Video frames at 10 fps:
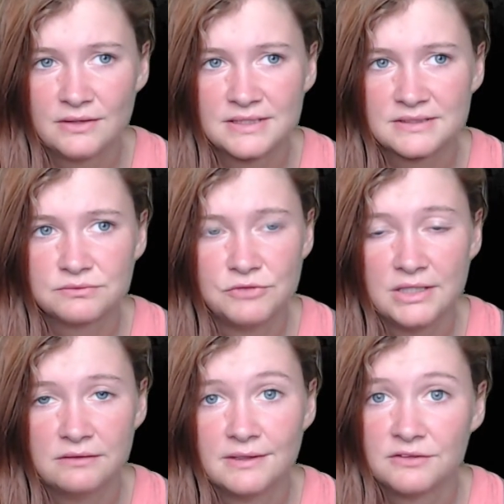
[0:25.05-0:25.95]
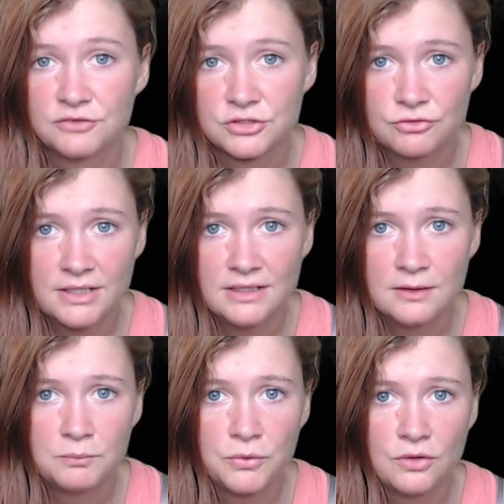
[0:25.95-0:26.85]
It's really really
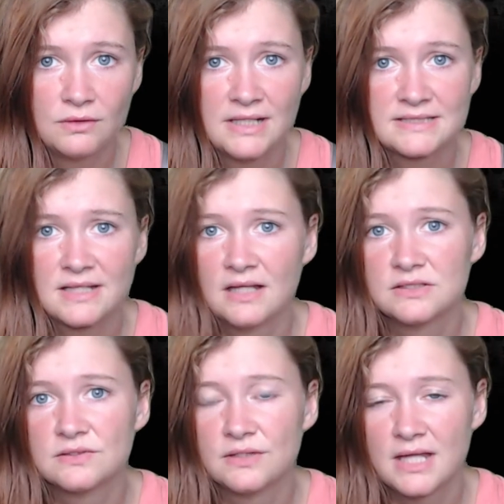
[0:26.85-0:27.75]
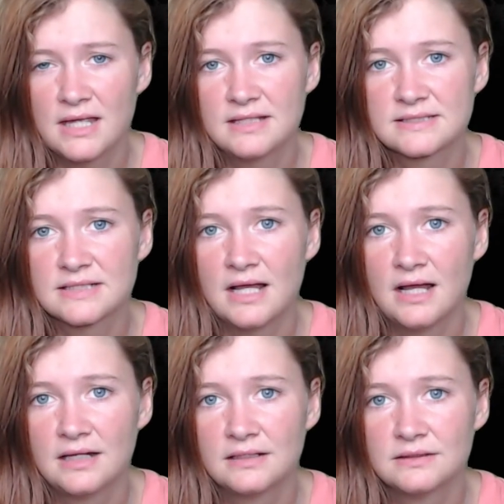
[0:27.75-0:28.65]
frustrating but let's get into the case
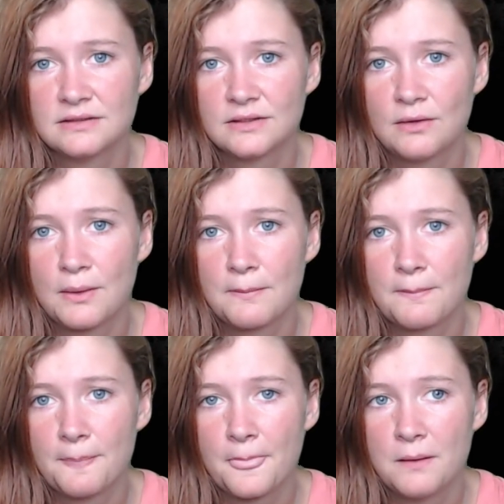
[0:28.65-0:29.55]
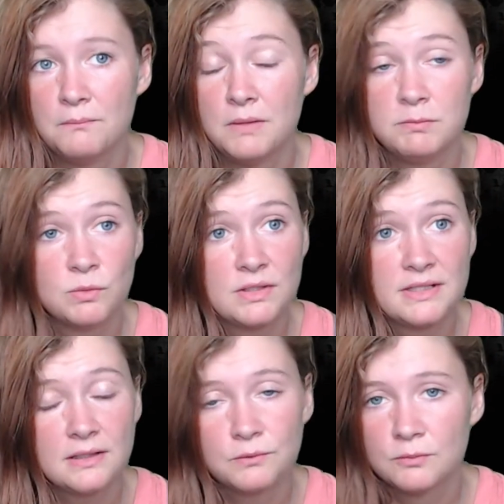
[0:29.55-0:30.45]
and maybe one
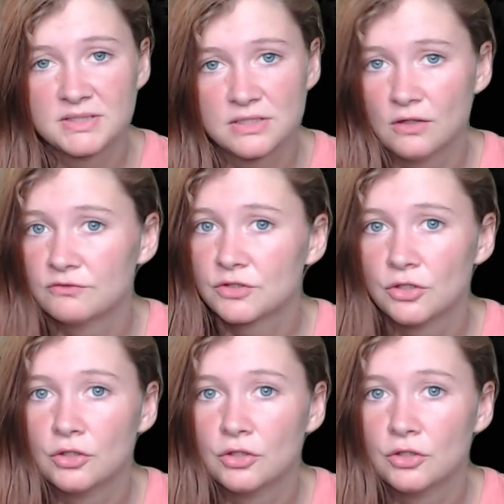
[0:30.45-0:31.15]
day it will be solved.